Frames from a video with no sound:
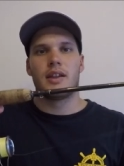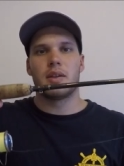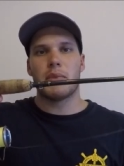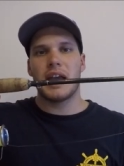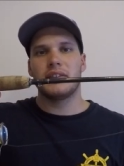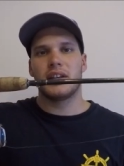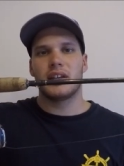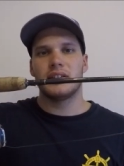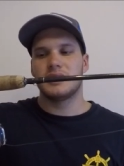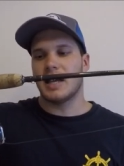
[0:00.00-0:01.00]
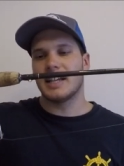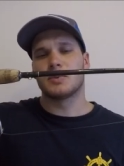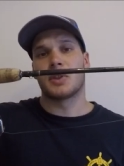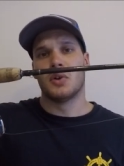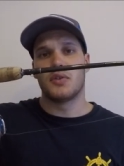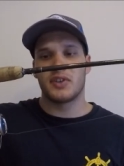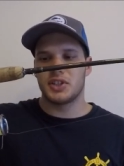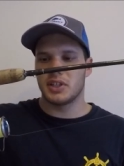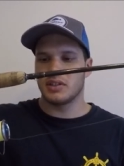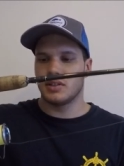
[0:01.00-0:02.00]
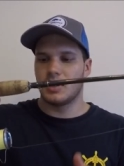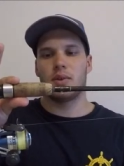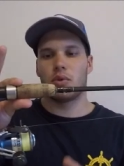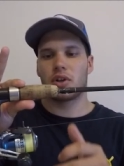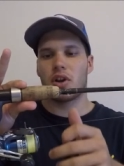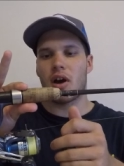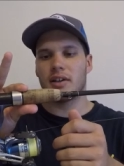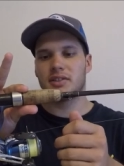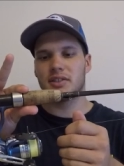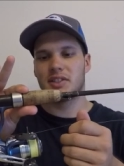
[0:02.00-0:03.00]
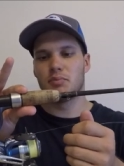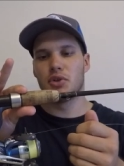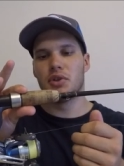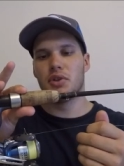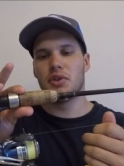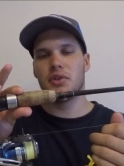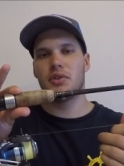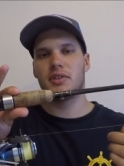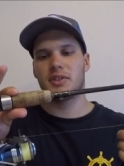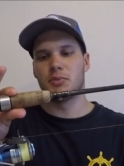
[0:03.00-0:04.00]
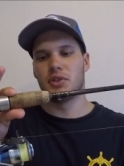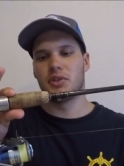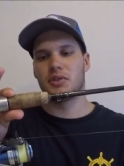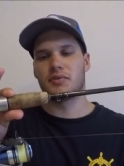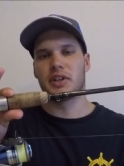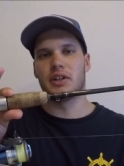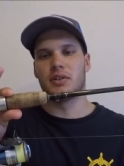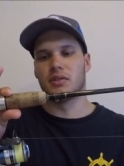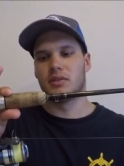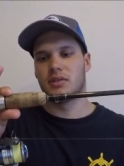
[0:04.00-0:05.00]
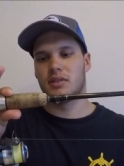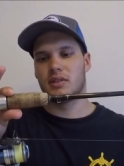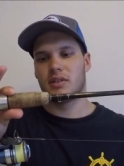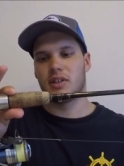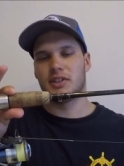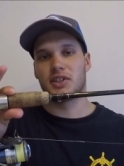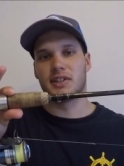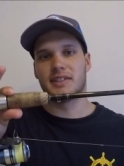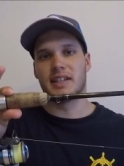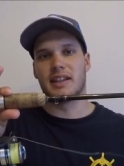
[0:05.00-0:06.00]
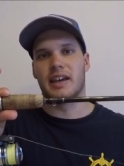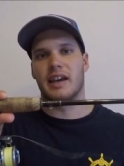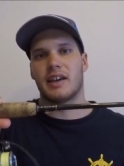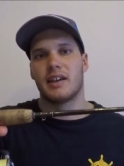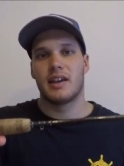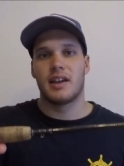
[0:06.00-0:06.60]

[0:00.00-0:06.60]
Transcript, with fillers: The main thing is, as with all fishing, you want a nice smooth, smooth reel, as you can see there.